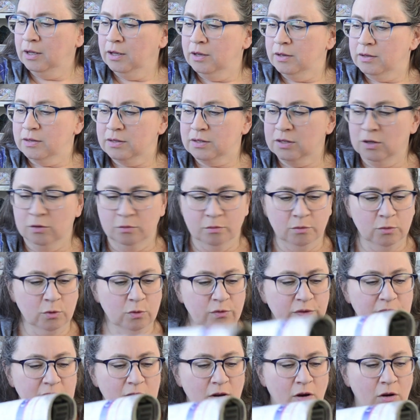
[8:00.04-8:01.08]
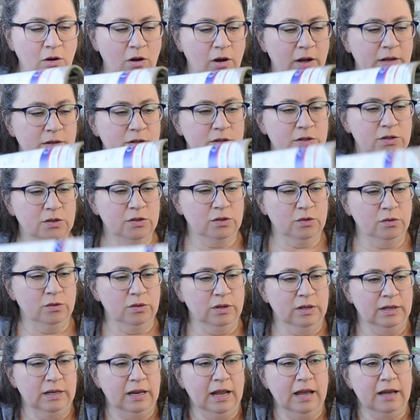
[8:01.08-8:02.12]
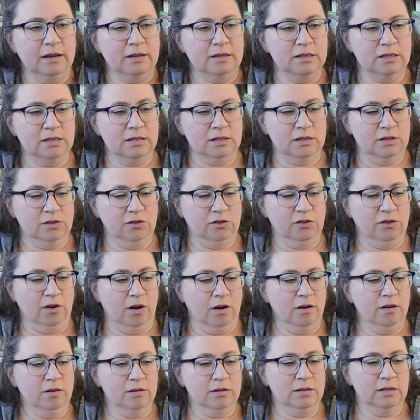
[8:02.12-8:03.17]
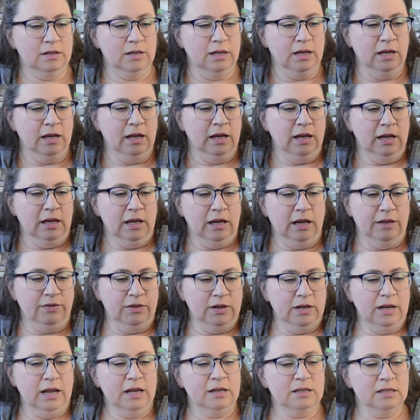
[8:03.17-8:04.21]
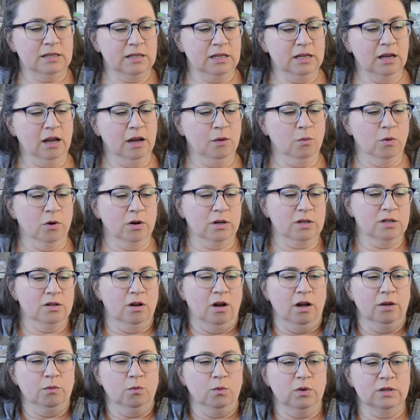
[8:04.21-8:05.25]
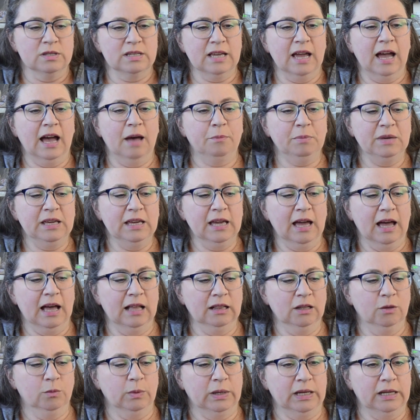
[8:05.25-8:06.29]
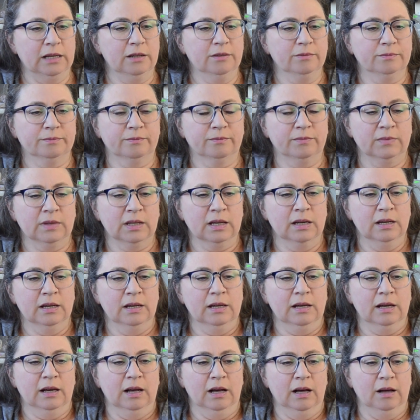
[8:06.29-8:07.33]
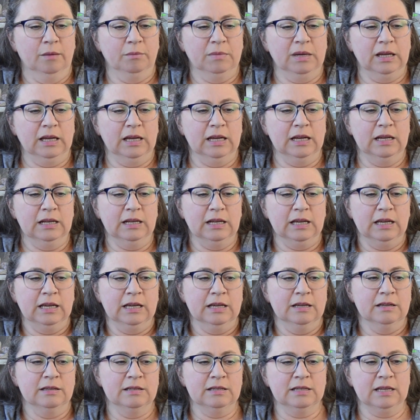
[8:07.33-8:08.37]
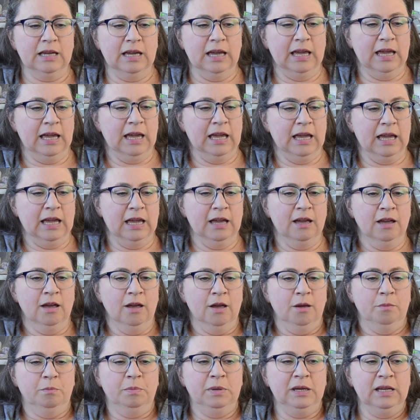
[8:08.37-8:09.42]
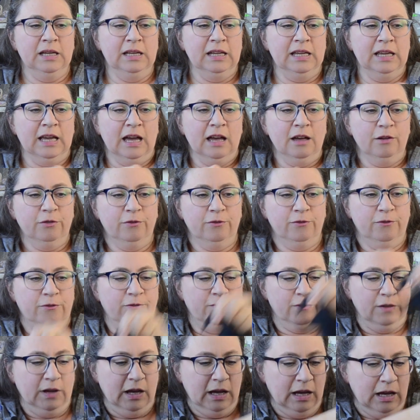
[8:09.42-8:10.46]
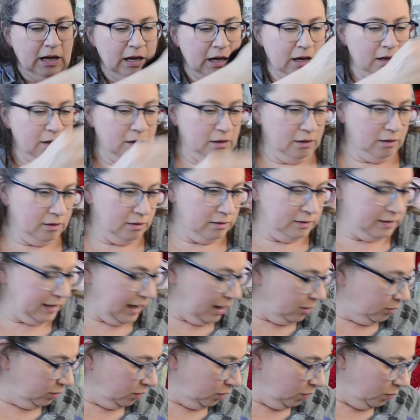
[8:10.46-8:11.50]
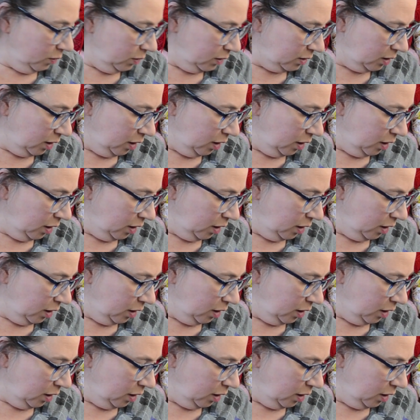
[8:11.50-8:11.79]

so moving on to the next chart. And the next thing I worked on was Happy Halloween. It is a PDF download